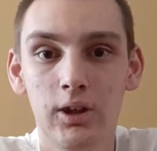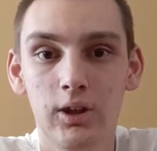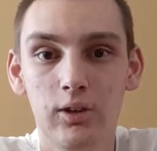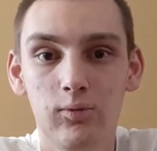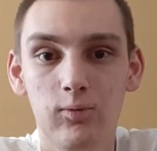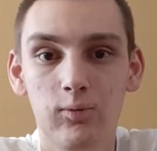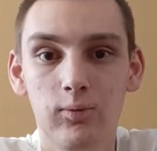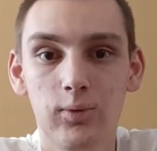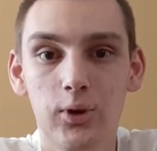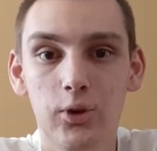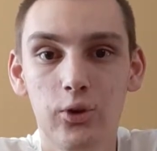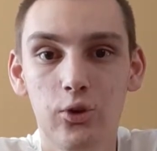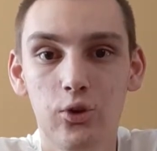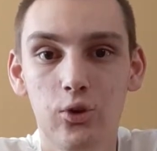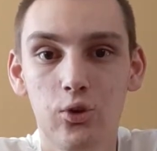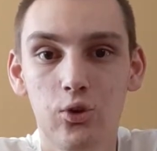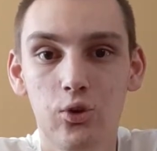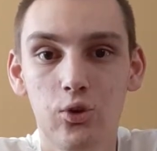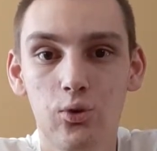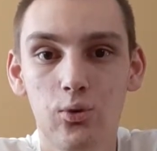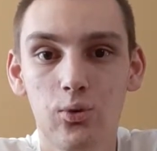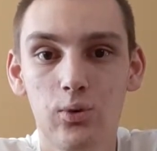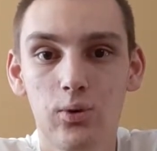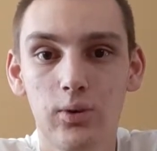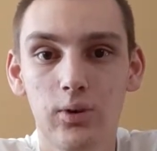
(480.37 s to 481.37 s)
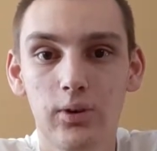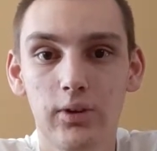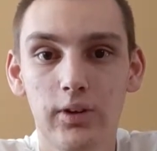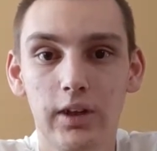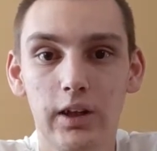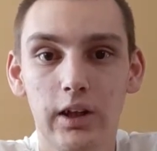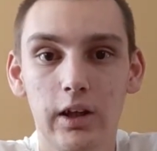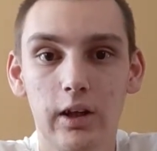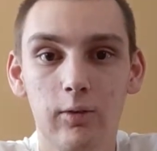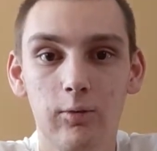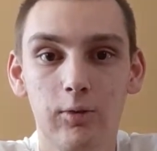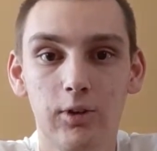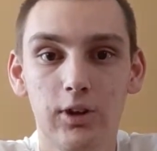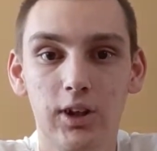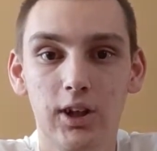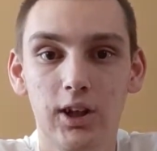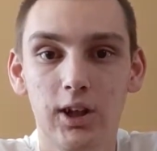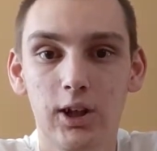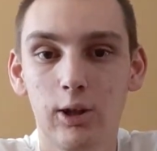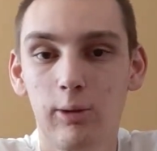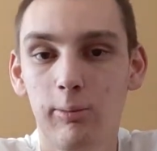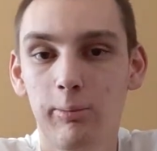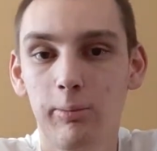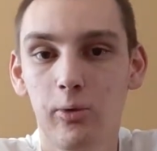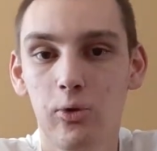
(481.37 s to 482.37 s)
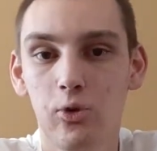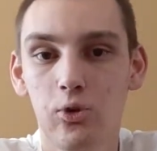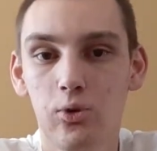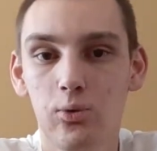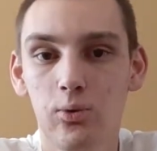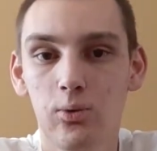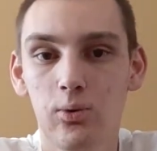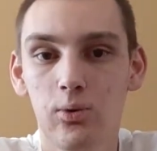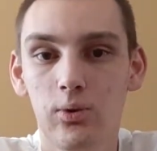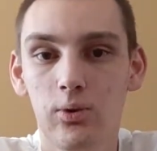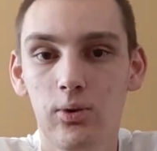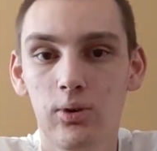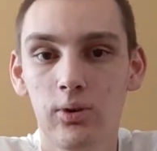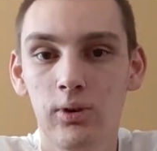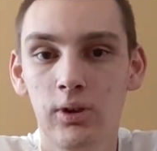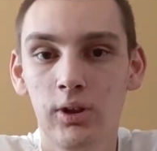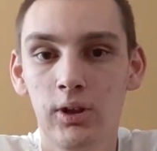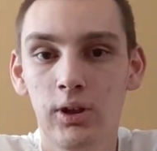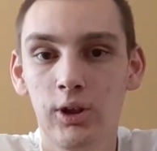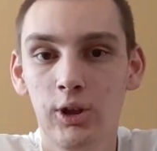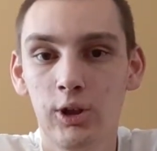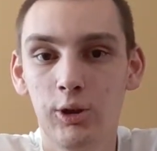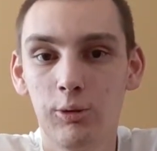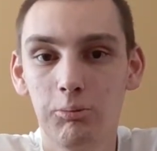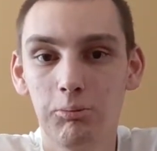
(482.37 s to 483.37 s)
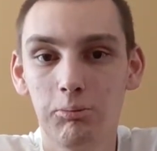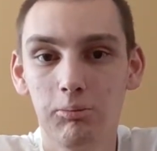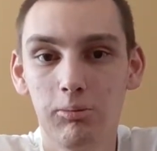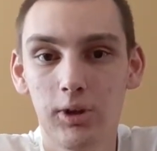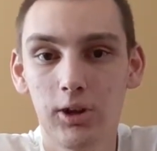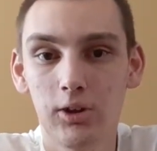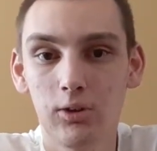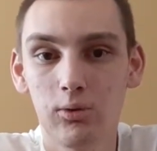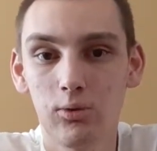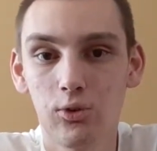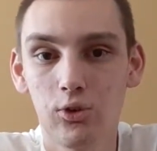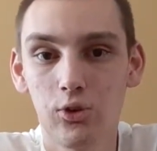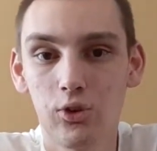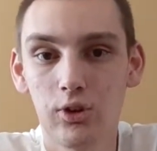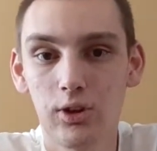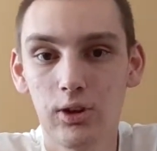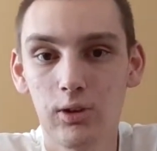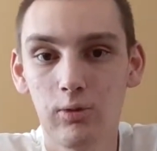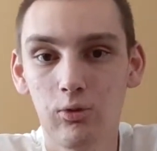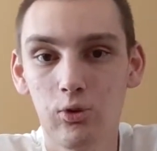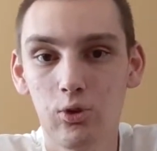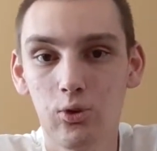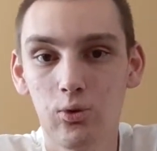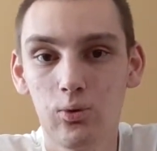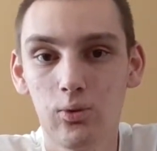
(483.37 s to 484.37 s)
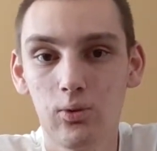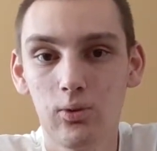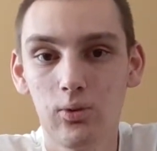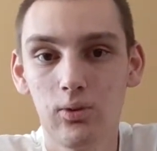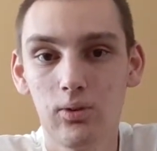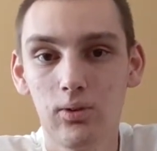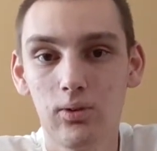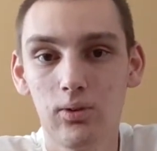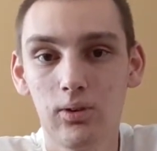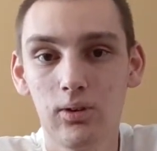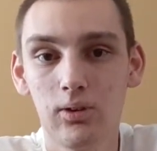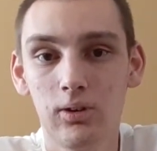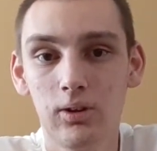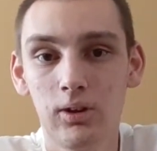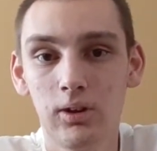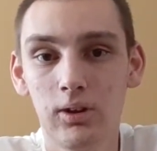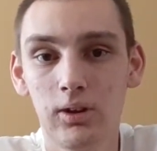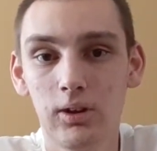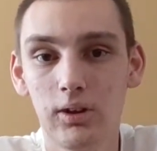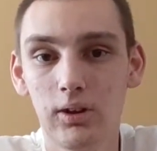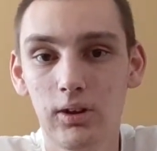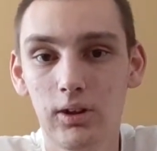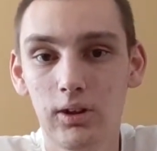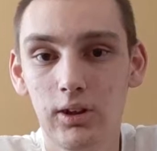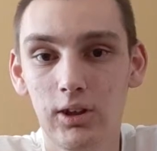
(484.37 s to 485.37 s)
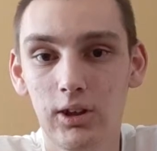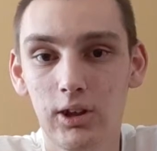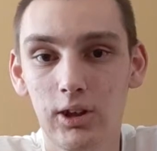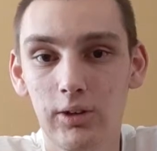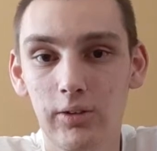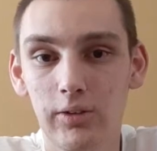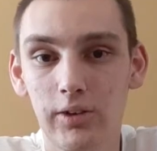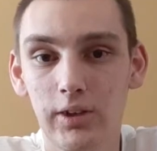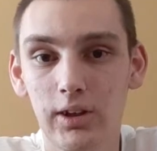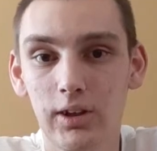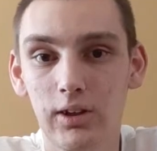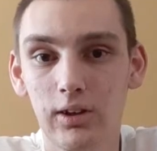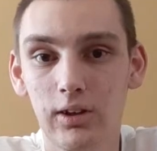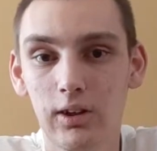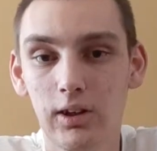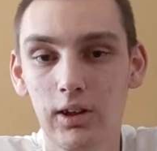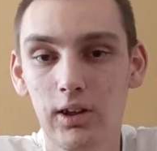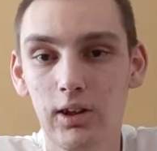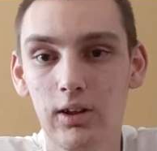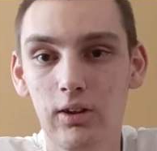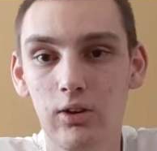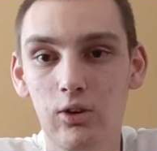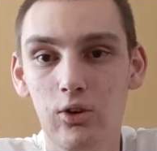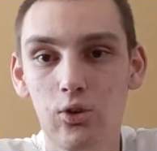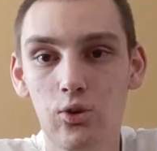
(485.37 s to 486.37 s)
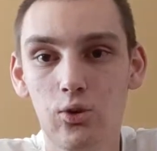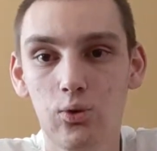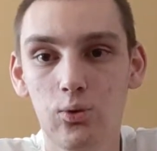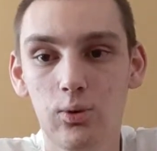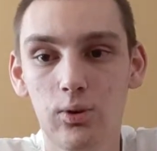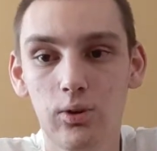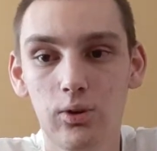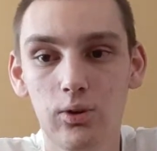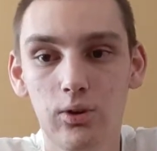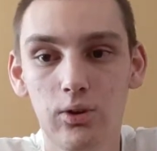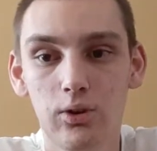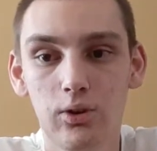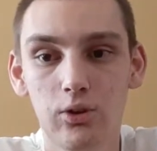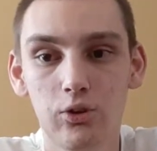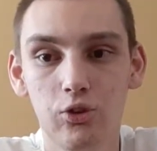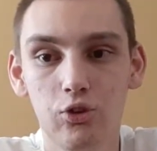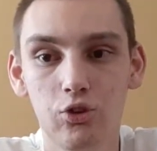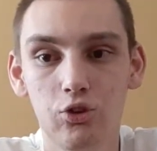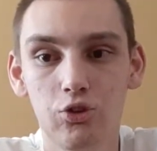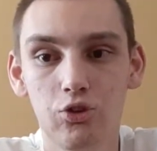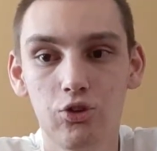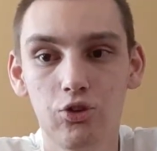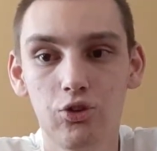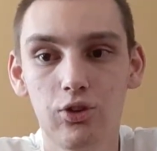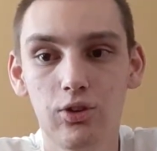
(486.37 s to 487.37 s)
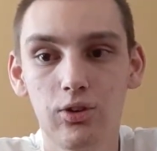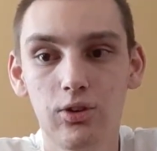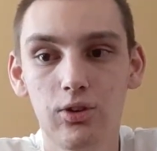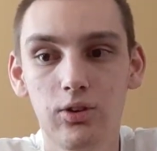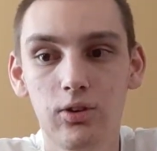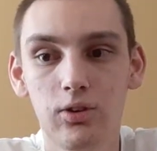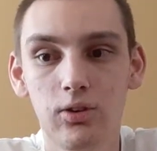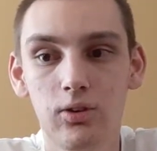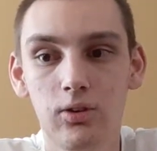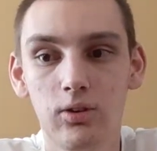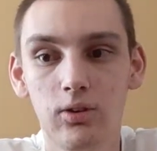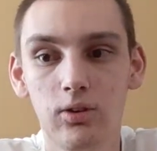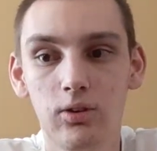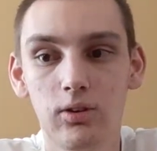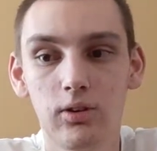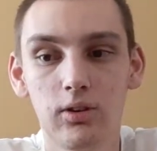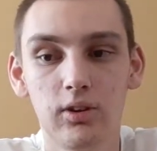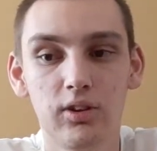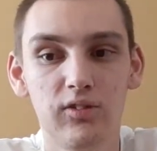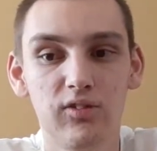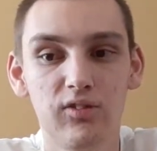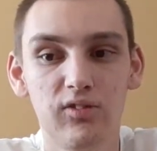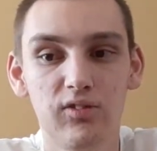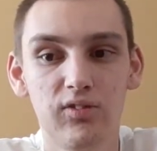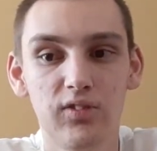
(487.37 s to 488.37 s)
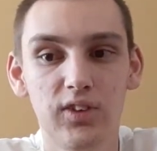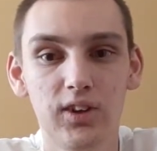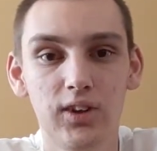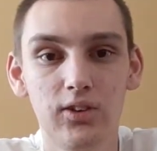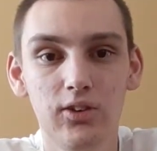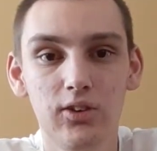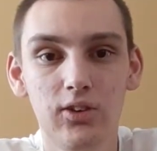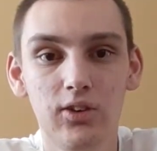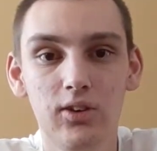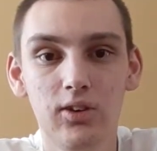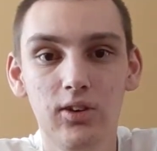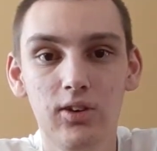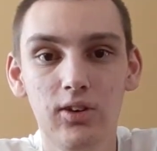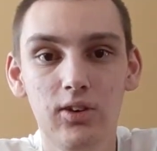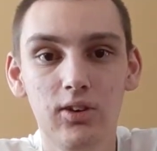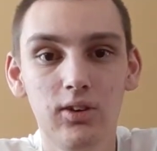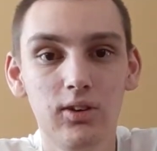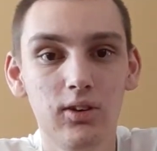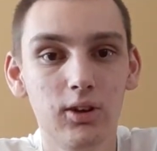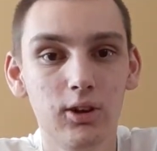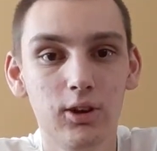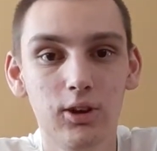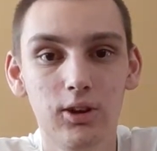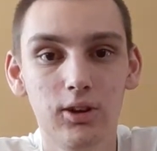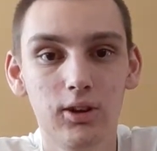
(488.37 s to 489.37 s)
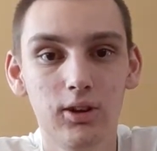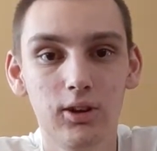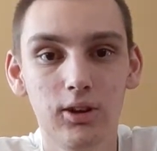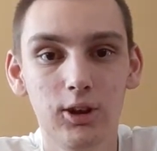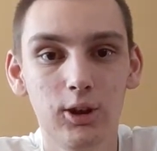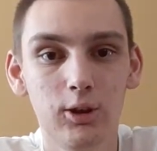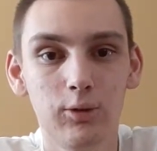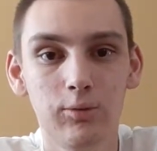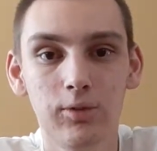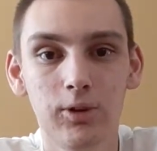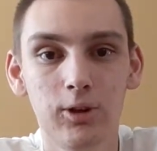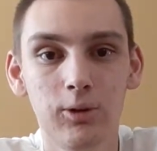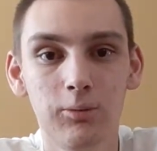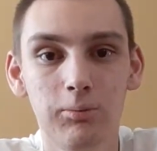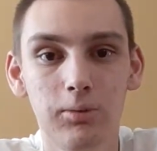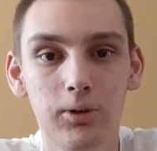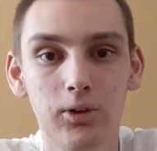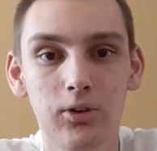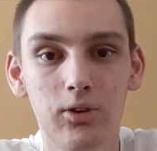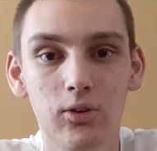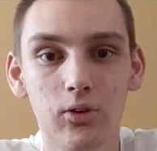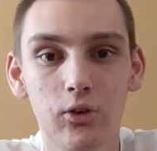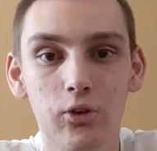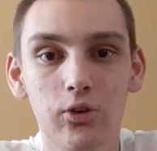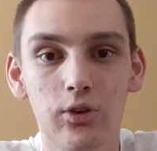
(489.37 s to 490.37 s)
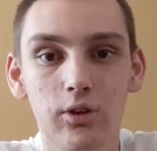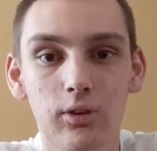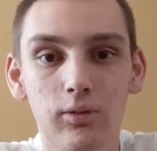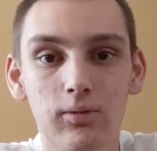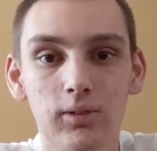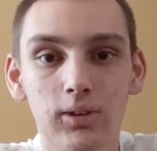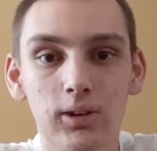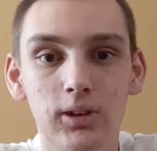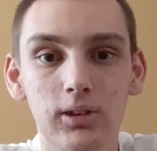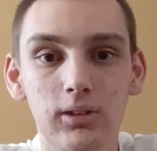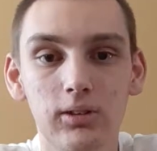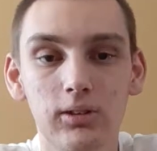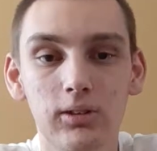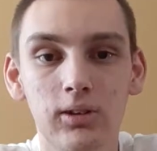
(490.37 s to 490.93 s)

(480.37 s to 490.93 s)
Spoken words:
Fossil store. They have an Apple store, Microsoft store. They got a candy store called Sugar Fanta, if I'm pronouncing it right.